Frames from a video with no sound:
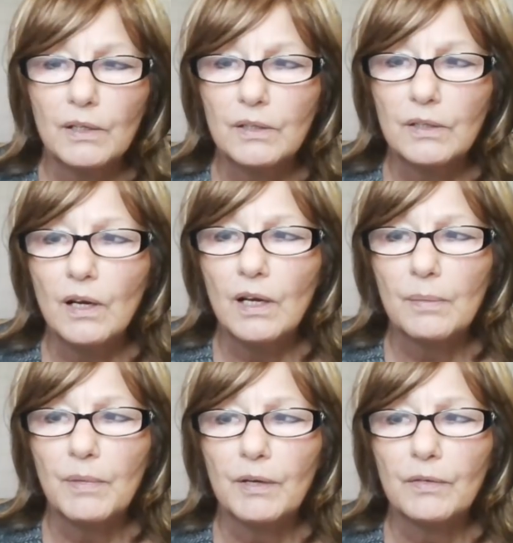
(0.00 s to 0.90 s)
a
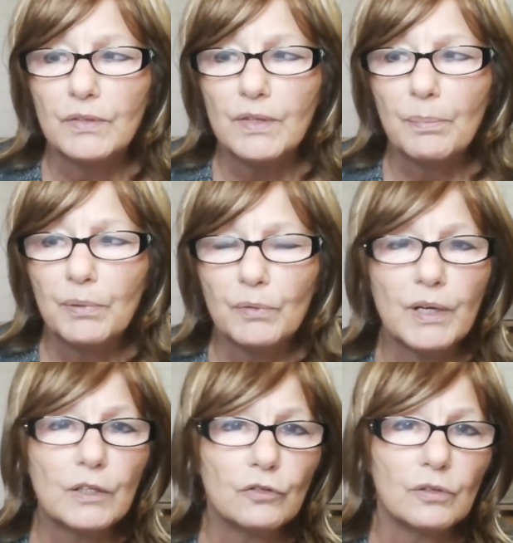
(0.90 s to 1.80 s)
time of
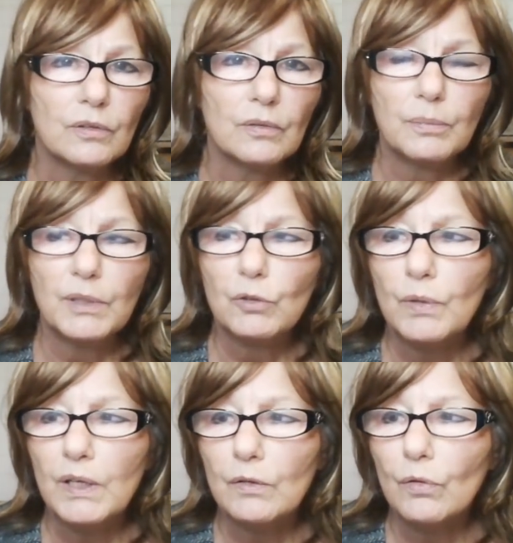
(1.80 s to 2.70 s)
separation
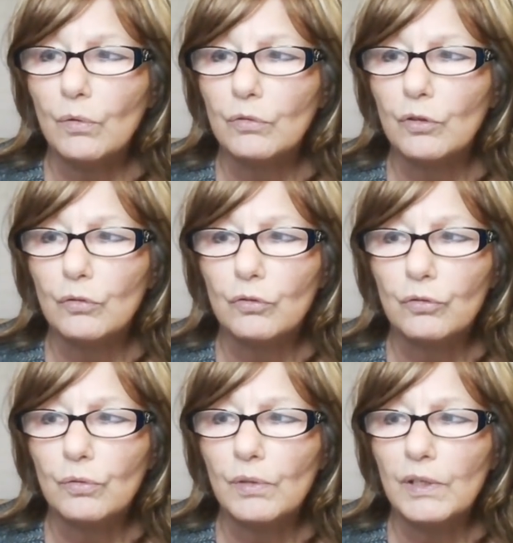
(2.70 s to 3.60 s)
between those who
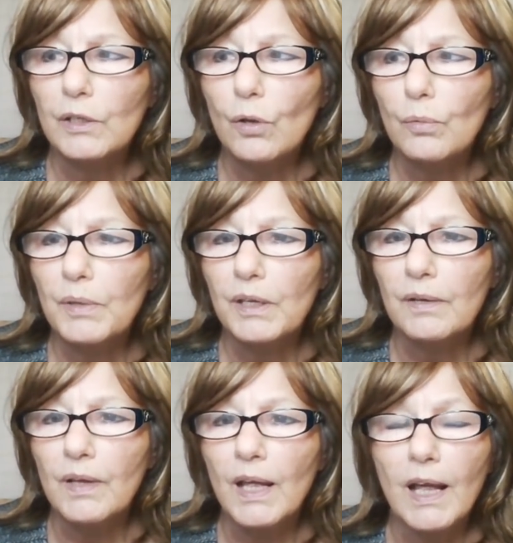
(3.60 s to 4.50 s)
truly know me